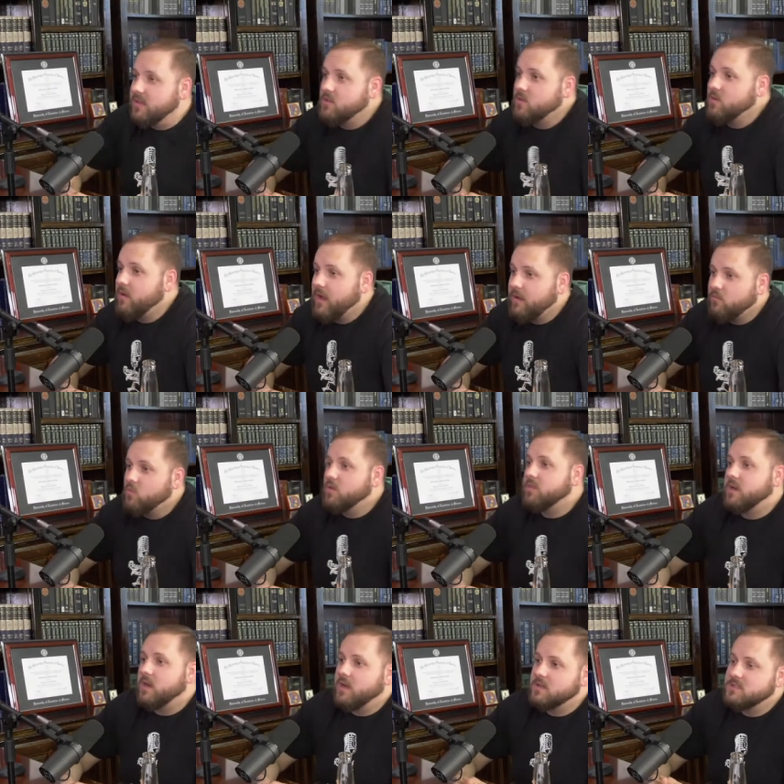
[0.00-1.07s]
You have
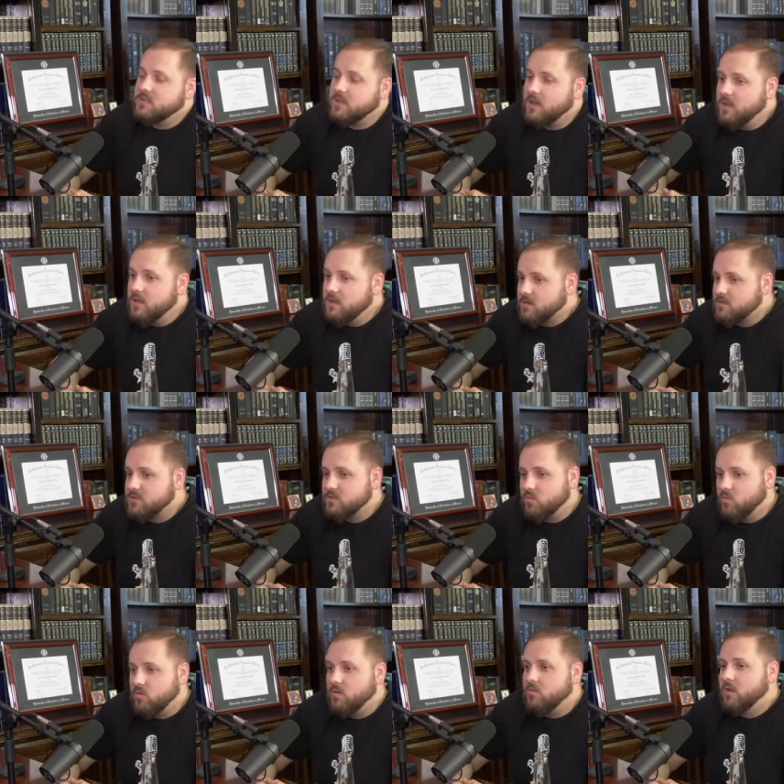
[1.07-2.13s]
Orthodox scholars who
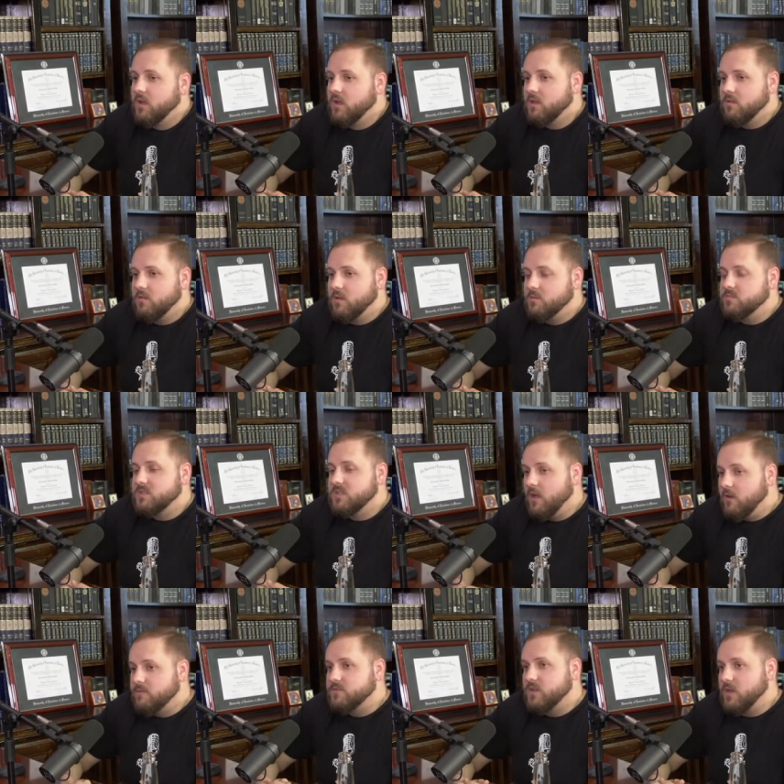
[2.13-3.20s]
will yeah.
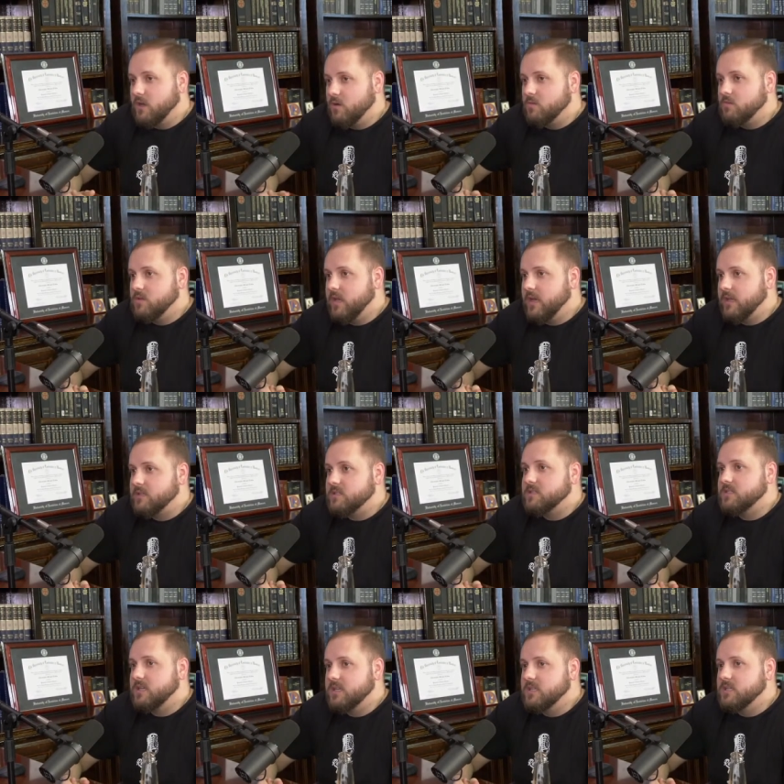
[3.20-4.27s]
themselves note, yeah, the
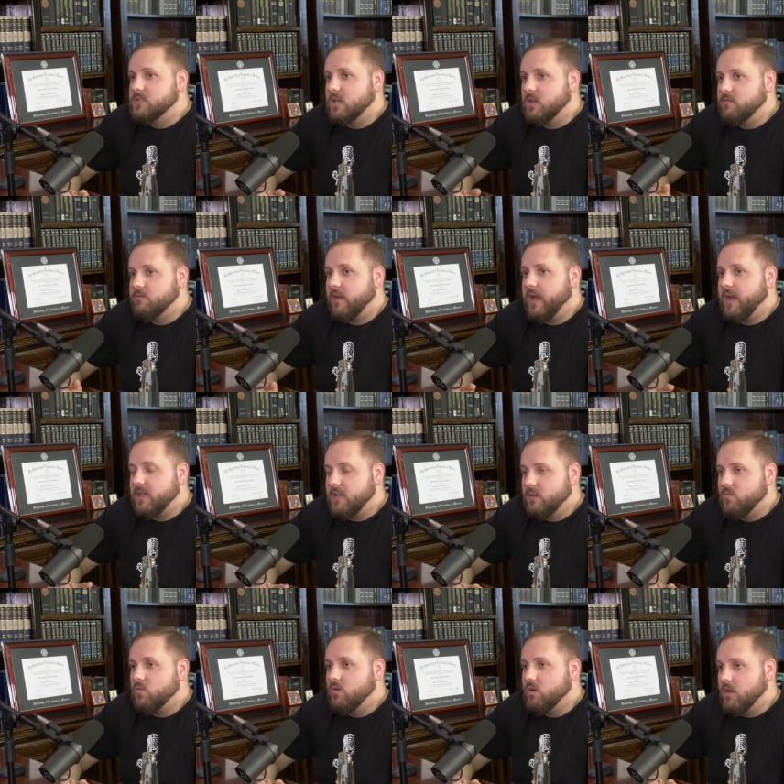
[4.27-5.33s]
seeds of Vatican
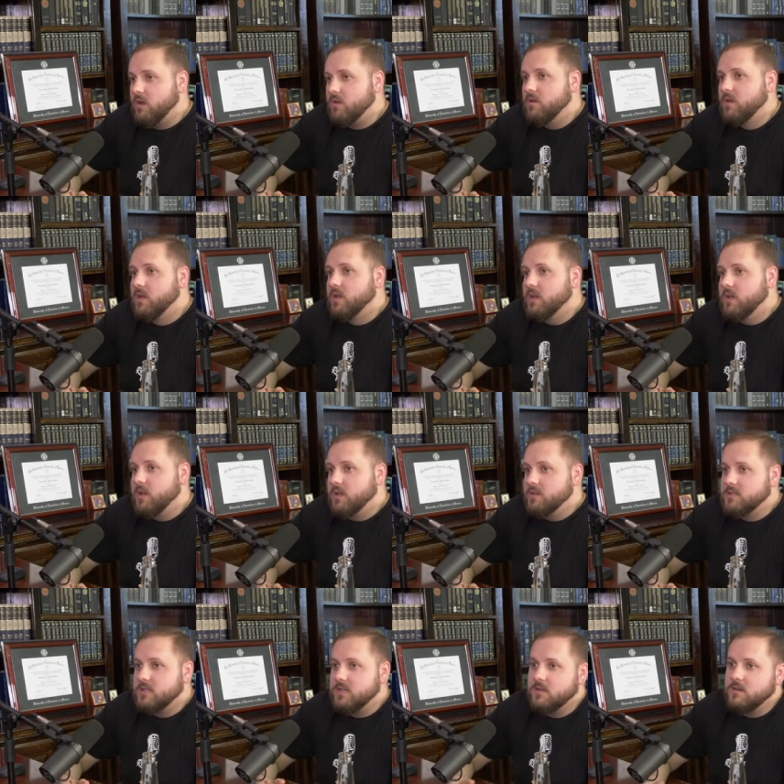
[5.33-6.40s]
One is
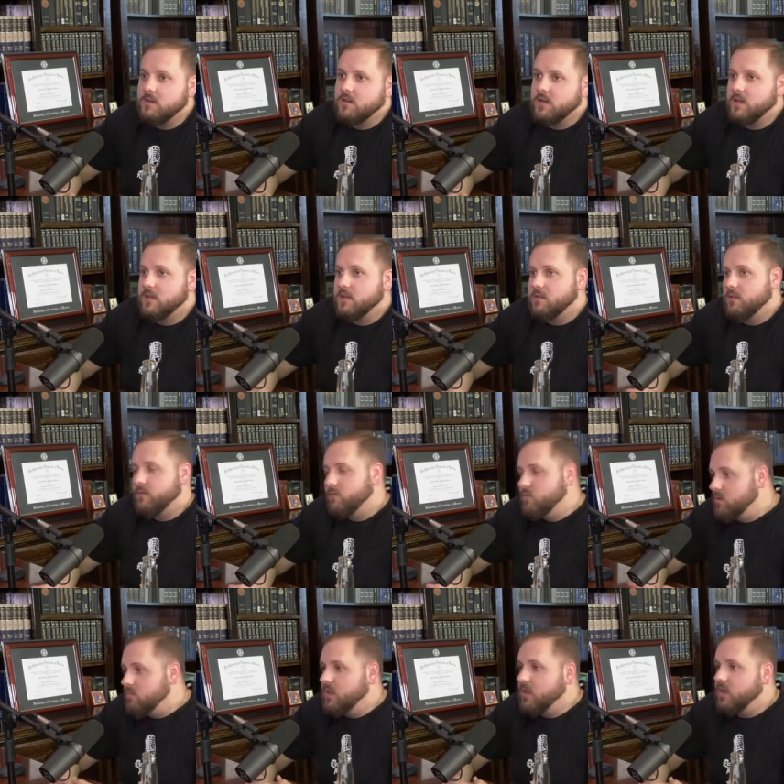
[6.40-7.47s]
here in the
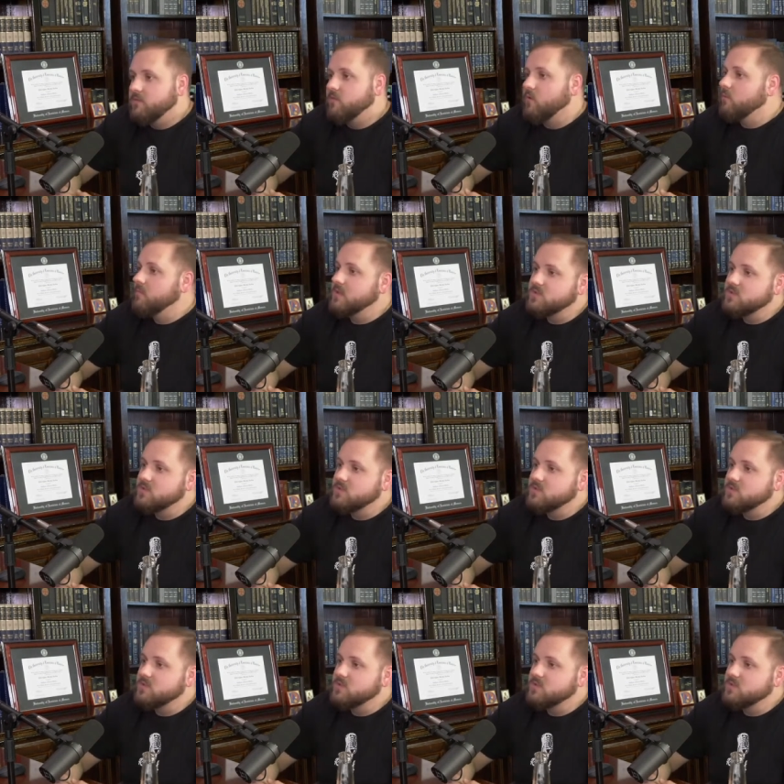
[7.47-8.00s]
formula of Hormisdas.